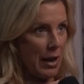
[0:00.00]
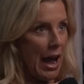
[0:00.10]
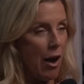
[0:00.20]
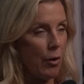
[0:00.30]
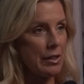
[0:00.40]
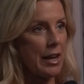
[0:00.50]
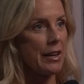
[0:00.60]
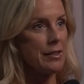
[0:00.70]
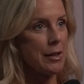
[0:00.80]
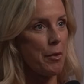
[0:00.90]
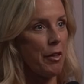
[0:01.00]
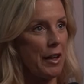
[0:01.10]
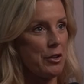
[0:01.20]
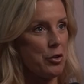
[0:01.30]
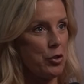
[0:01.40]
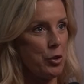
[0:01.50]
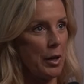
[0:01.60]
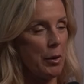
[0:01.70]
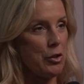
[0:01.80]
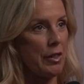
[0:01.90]
now, and kind of some of the things you're
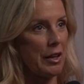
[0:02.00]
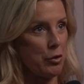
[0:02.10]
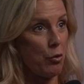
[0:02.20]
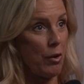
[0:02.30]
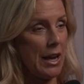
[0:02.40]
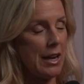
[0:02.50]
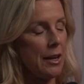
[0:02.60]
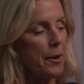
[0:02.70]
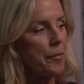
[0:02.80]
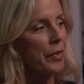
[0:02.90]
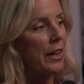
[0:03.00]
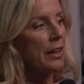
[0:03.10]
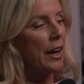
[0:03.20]
doing, which I think is great. Yeah.